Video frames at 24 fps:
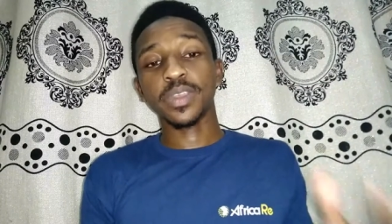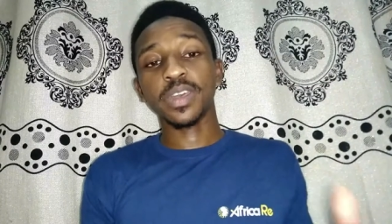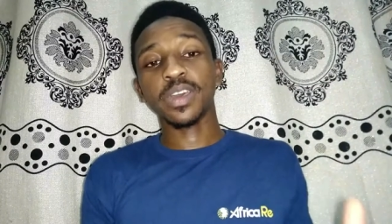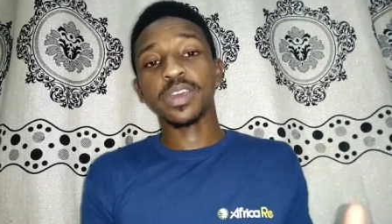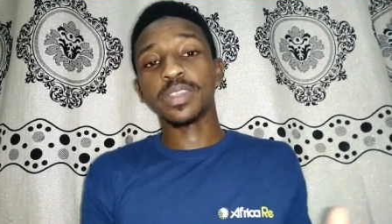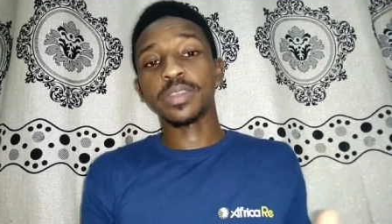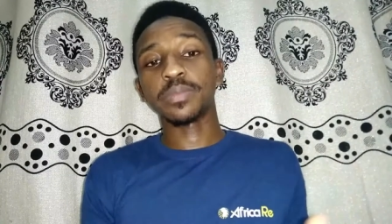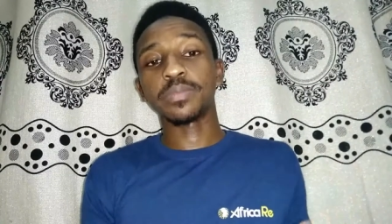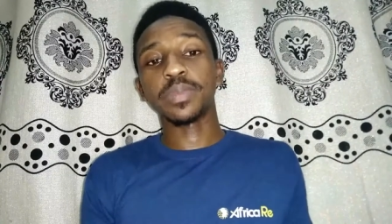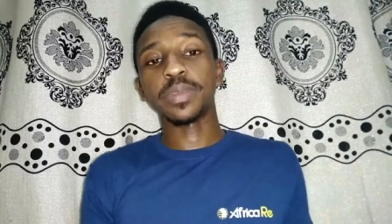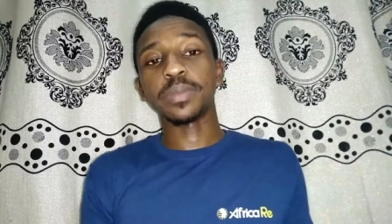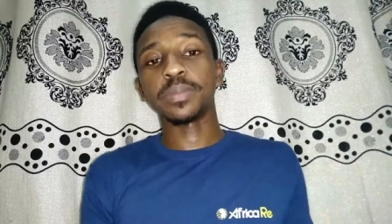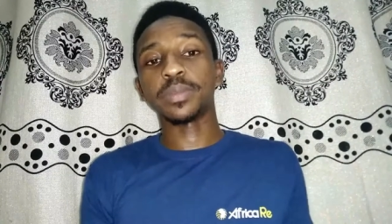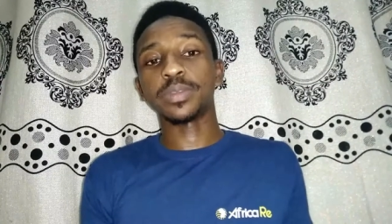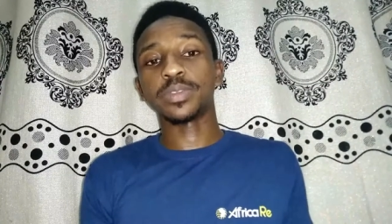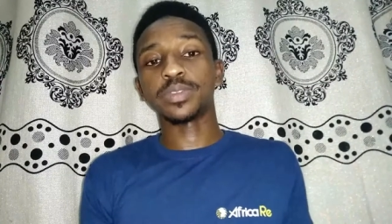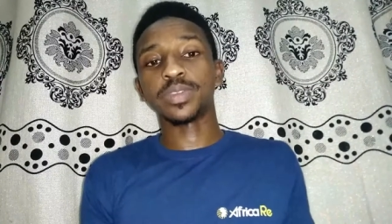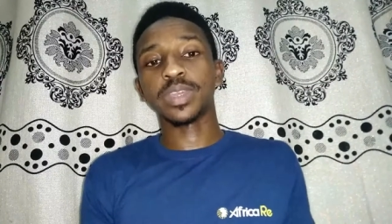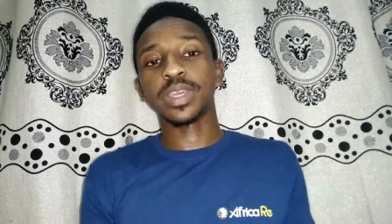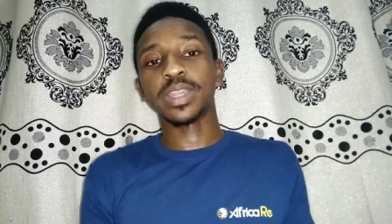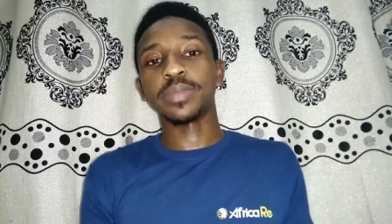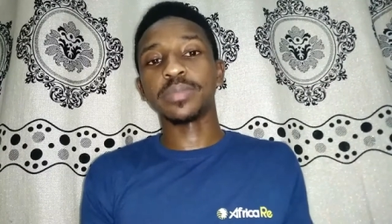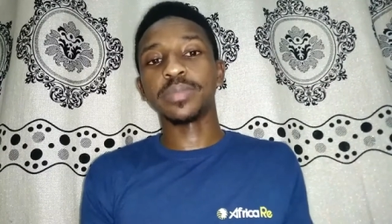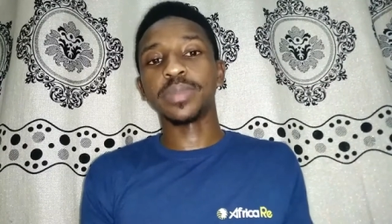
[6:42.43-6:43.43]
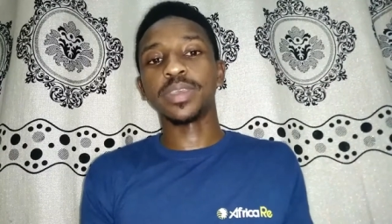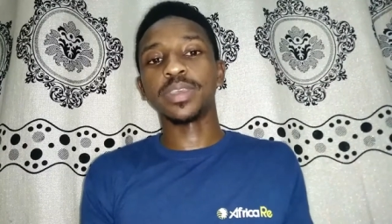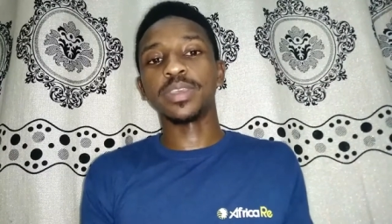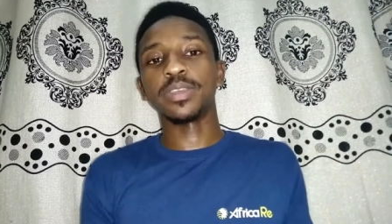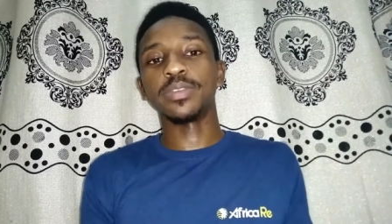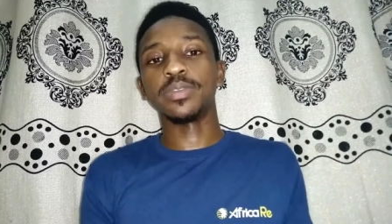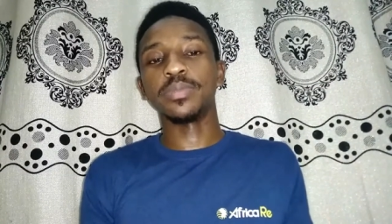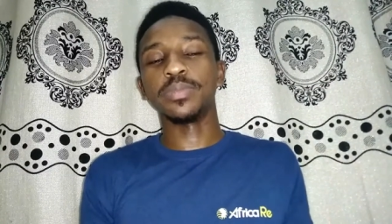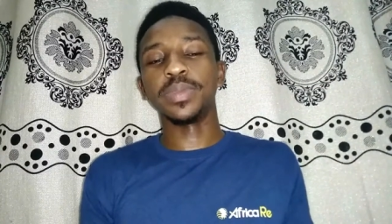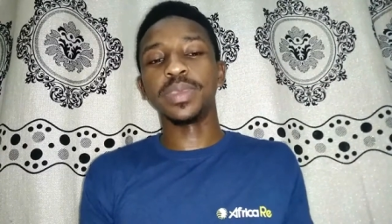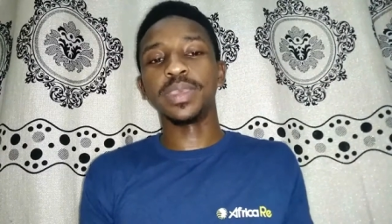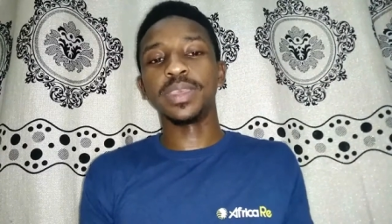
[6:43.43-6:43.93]
other people trying to
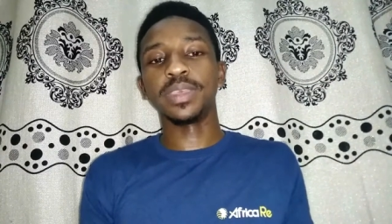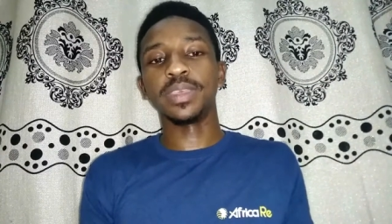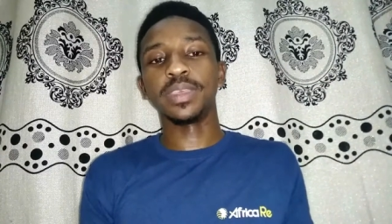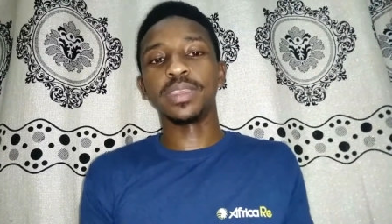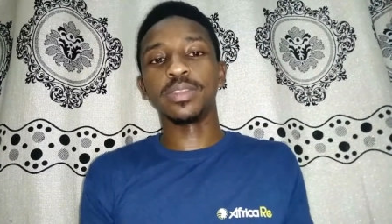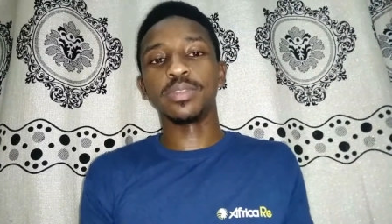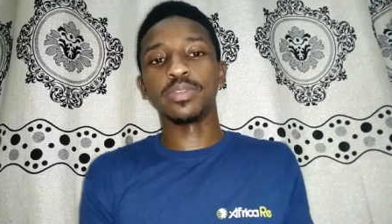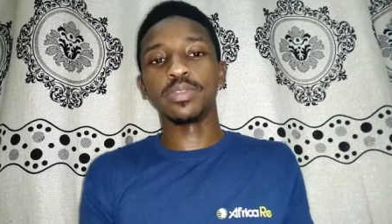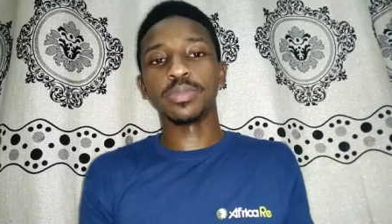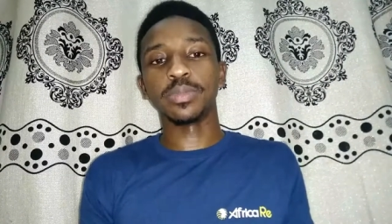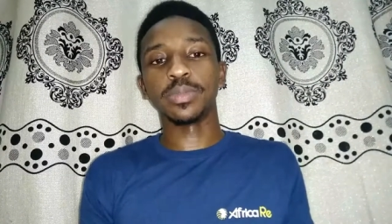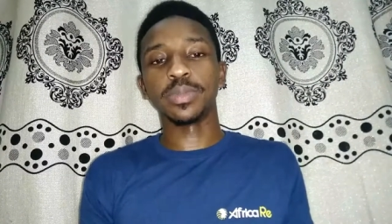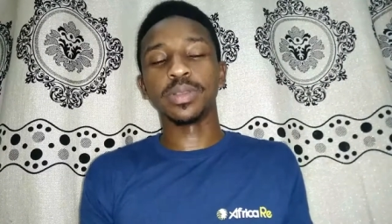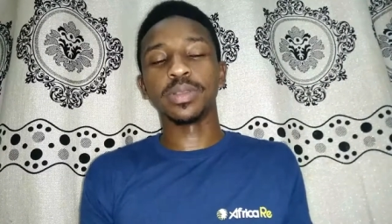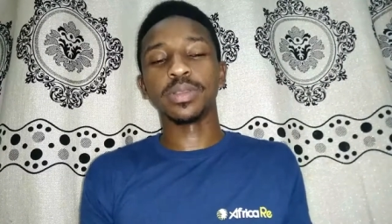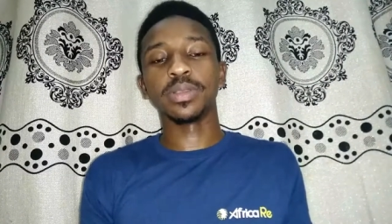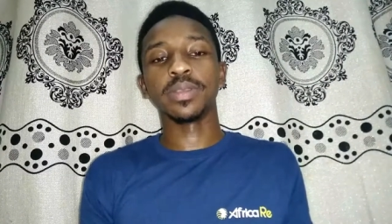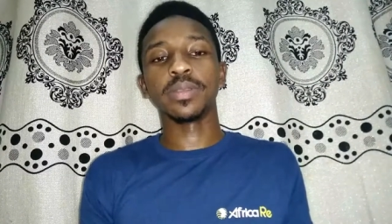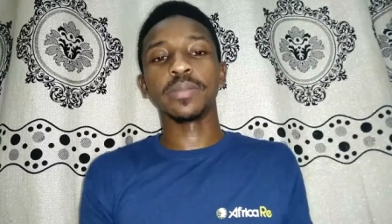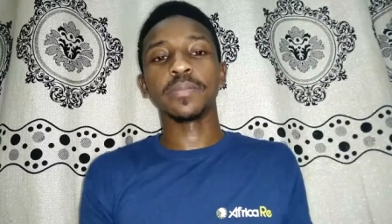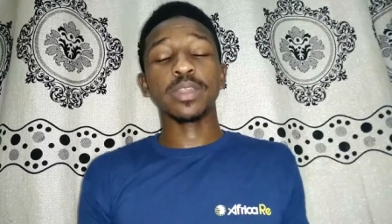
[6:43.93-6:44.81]
make you be normal.